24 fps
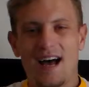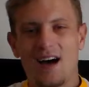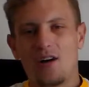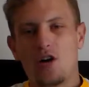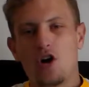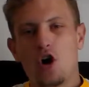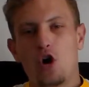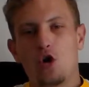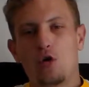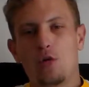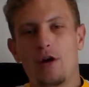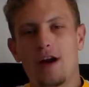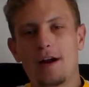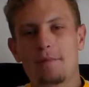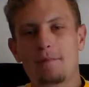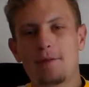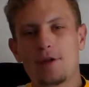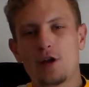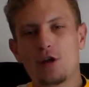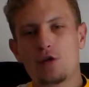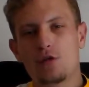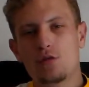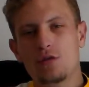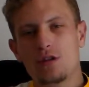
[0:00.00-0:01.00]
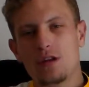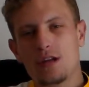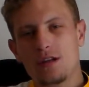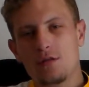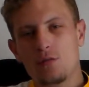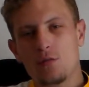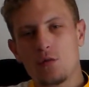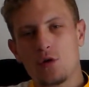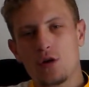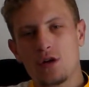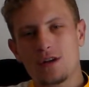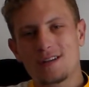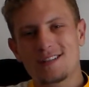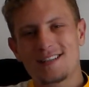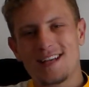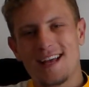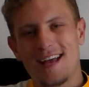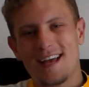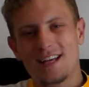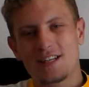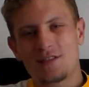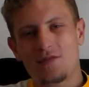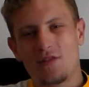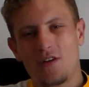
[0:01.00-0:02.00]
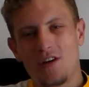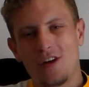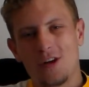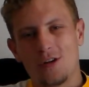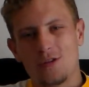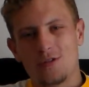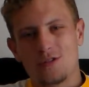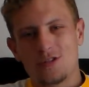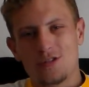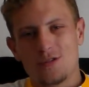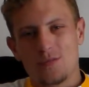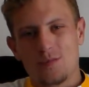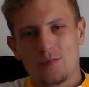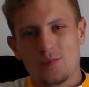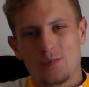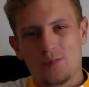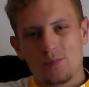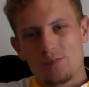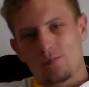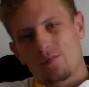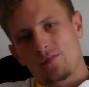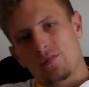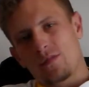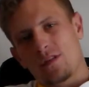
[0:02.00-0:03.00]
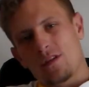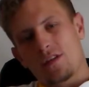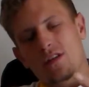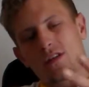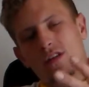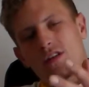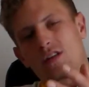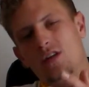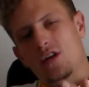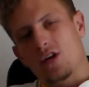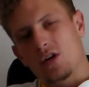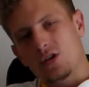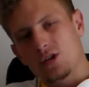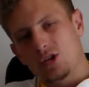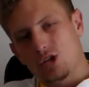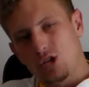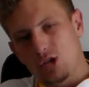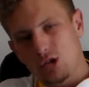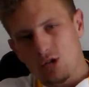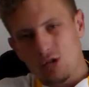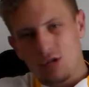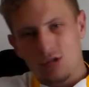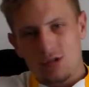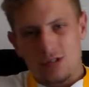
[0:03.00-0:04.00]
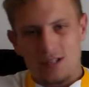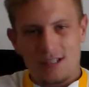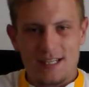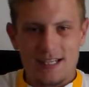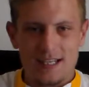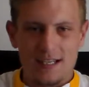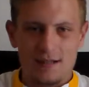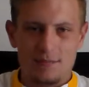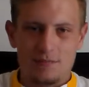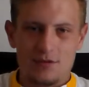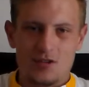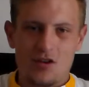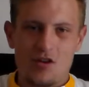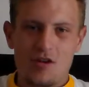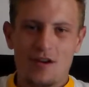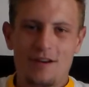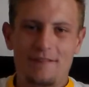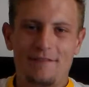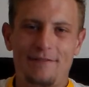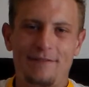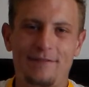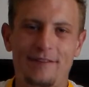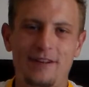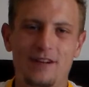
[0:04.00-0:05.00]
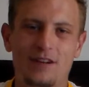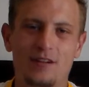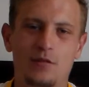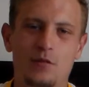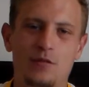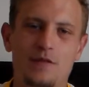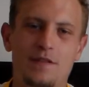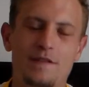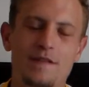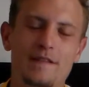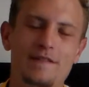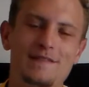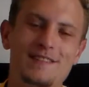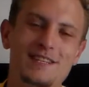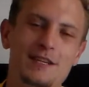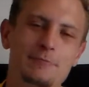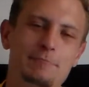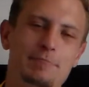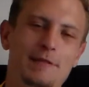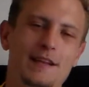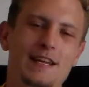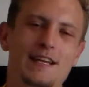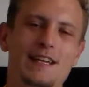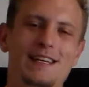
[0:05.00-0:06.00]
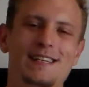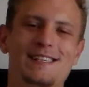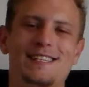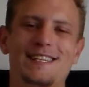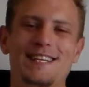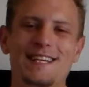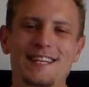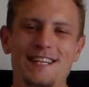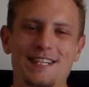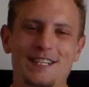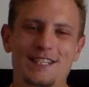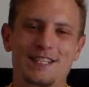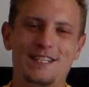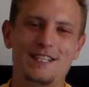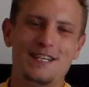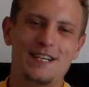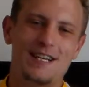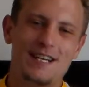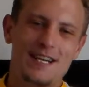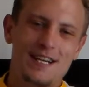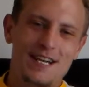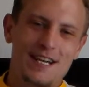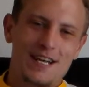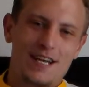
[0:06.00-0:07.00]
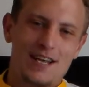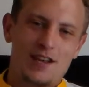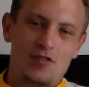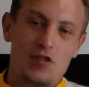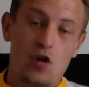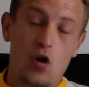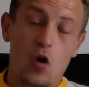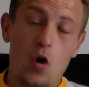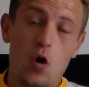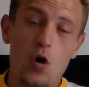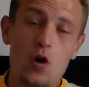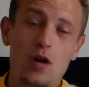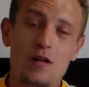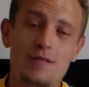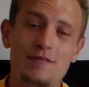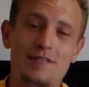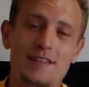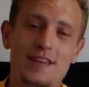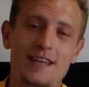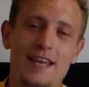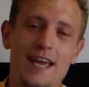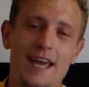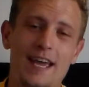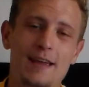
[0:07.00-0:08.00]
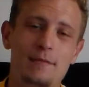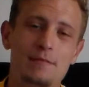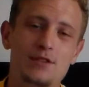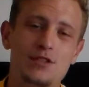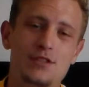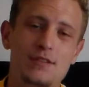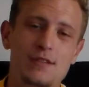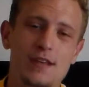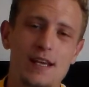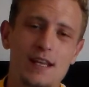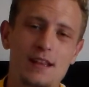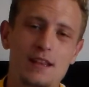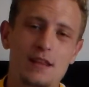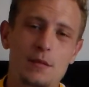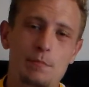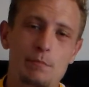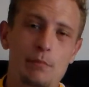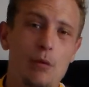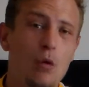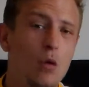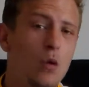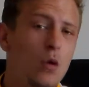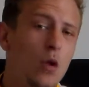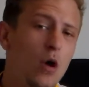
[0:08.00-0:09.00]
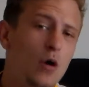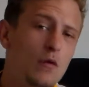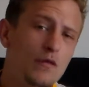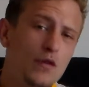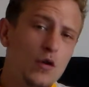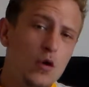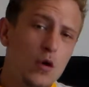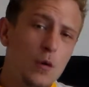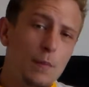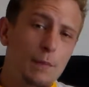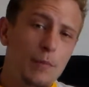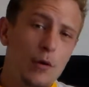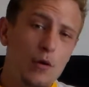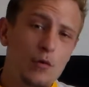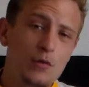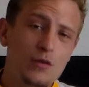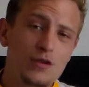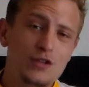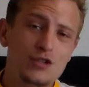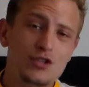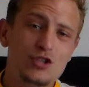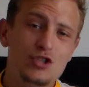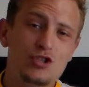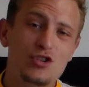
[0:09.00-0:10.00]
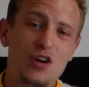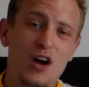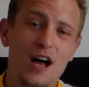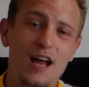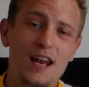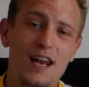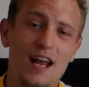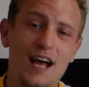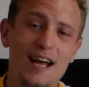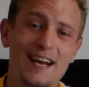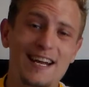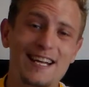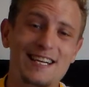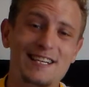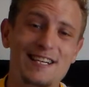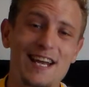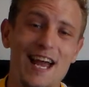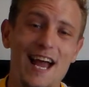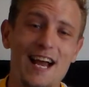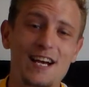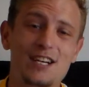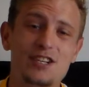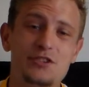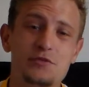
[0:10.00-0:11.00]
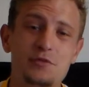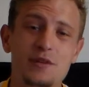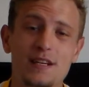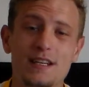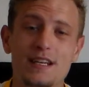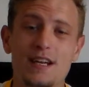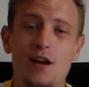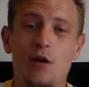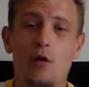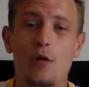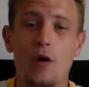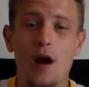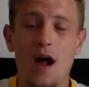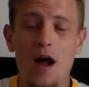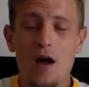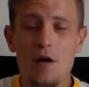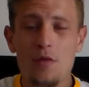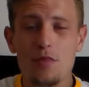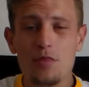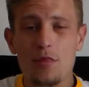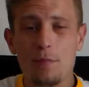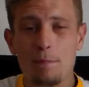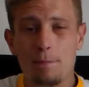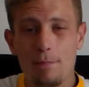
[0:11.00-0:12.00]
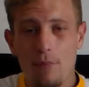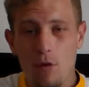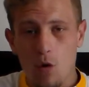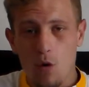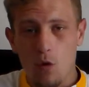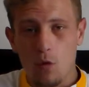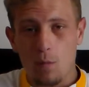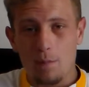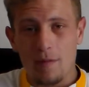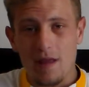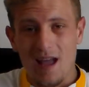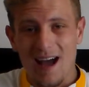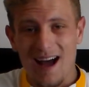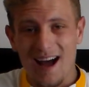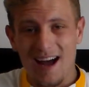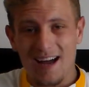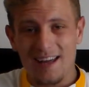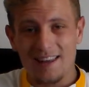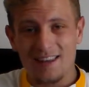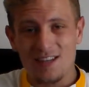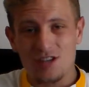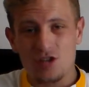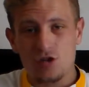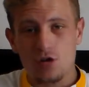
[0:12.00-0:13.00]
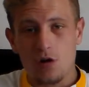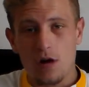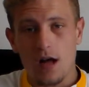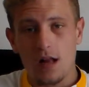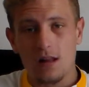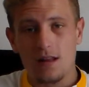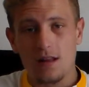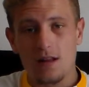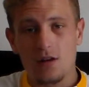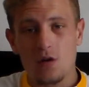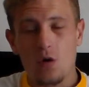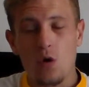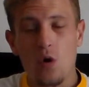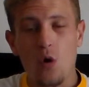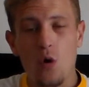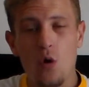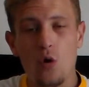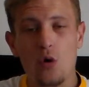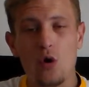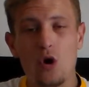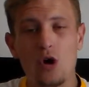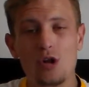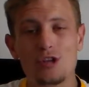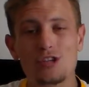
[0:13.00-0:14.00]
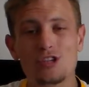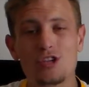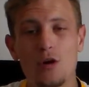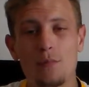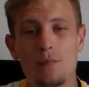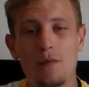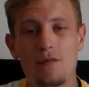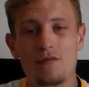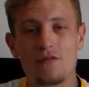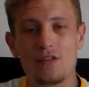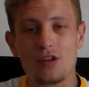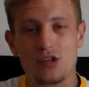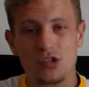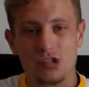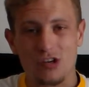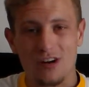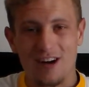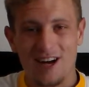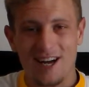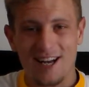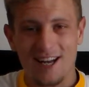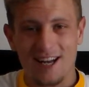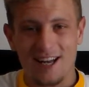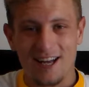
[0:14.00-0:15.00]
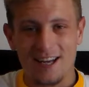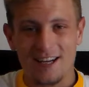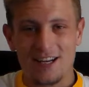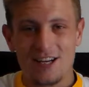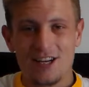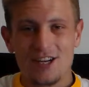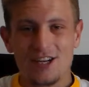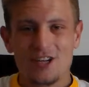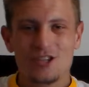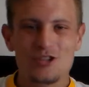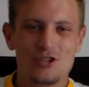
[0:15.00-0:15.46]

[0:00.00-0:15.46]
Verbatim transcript: Now, rugby union works as follows. There are two teams on a field with 15 players each. The goal of the game is to get the ball over your opponent's try line and actually ground the ball behind the try line or on top of the try line